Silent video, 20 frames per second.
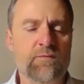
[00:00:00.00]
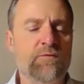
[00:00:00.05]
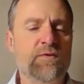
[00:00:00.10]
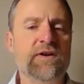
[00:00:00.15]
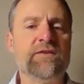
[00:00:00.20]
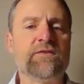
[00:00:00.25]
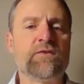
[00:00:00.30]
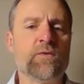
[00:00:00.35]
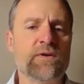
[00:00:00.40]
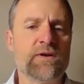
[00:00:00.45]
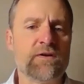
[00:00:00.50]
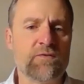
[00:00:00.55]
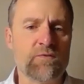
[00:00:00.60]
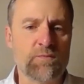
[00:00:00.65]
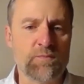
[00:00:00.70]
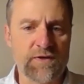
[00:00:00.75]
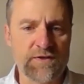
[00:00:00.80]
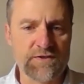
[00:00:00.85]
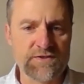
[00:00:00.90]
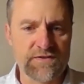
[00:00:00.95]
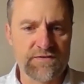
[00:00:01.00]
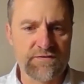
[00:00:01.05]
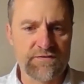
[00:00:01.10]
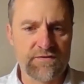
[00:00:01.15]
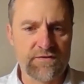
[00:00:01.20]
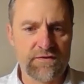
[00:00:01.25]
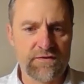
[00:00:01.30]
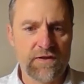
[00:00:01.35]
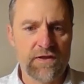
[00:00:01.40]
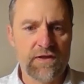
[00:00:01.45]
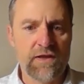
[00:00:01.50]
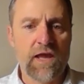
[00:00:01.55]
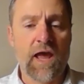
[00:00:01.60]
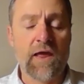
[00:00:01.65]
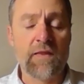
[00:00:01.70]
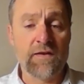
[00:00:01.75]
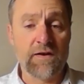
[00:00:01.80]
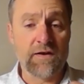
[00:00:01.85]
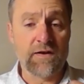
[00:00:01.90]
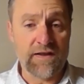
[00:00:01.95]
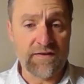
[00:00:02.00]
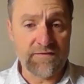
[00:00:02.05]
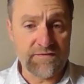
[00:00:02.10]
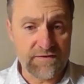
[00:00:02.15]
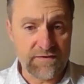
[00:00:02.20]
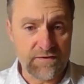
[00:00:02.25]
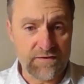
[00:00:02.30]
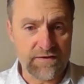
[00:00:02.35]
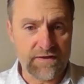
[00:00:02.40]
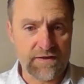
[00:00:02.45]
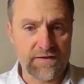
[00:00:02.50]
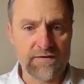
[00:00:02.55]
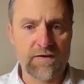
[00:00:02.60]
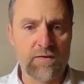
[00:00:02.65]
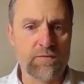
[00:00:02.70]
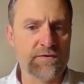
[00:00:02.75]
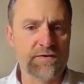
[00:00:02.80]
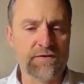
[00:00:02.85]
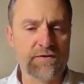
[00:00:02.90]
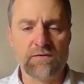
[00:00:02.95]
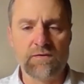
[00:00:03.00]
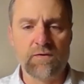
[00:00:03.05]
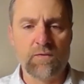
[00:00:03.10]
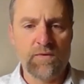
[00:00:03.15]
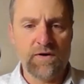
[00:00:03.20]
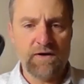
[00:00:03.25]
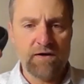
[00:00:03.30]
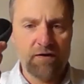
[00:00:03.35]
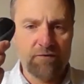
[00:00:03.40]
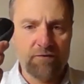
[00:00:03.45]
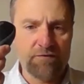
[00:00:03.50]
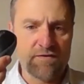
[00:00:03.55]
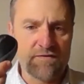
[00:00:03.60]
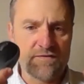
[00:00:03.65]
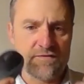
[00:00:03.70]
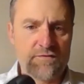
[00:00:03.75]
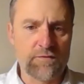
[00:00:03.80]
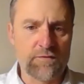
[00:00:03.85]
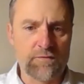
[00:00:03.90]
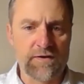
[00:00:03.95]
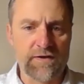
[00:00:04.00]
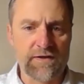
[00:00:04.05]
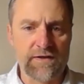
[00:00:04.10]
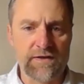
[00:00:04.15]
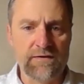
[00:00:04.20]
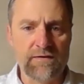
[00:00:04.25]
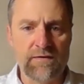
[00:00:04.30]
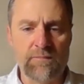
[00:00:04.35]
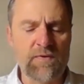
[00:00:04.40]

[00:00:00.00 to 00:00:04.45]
afraid of going over bridges. And then I'll ask you, okay, now when you're aware of the story,